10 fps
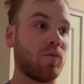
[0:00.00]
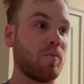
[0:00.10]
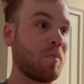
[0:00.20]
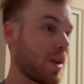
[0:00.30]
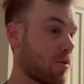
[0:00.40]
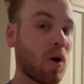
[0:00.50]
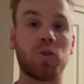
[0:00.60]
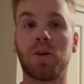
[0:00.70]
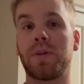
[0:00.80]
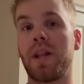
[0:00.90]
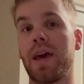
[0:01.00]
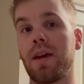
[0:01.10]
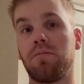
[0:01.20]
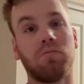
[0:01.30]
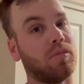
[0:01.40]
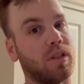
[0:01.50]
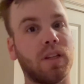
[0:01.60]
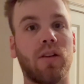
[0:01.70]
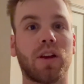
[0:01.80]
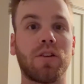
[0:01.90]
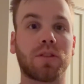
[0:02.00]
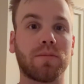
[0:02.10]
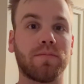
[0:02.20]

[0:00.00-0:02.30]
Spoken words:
Mini road trip today. We'll see how it goes.